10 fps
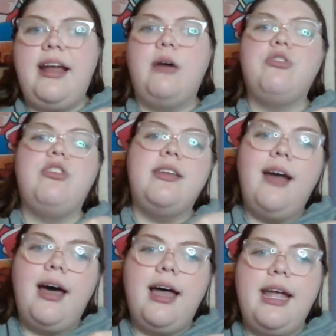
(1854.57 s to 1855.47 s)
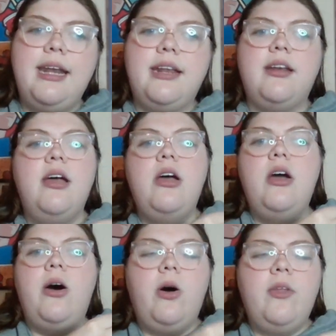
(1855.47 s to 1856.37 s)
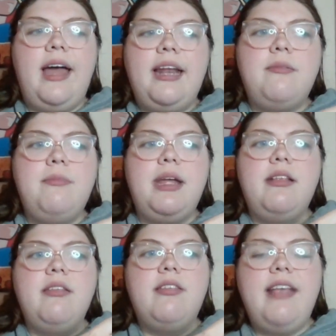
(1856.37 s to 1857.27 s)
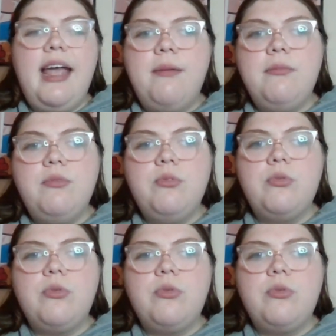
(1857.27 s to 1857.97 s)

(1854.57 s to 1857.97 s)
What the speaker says: and how she died and all that, it made Sam